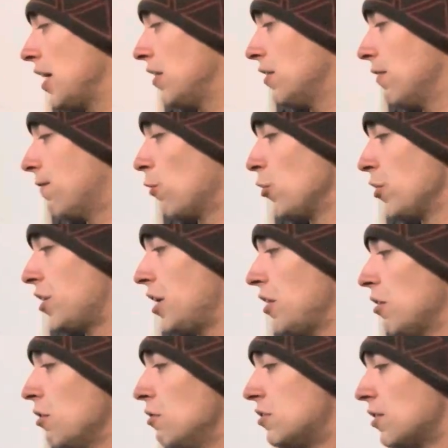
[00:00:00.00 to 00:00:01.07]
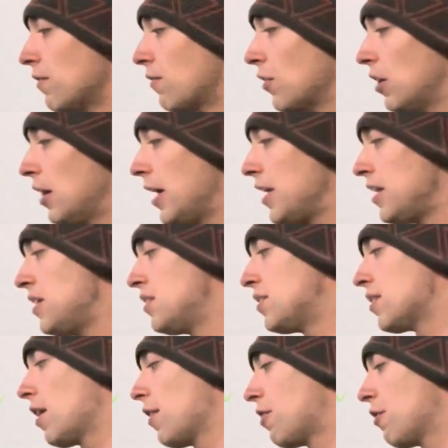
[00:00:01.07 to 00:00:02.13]
and then 40 kilos for the
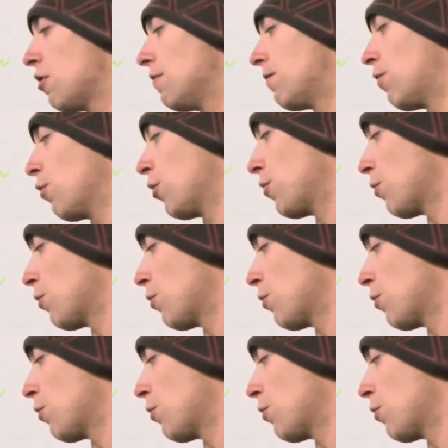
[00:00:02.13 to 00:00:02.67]
ladies. Third and fourth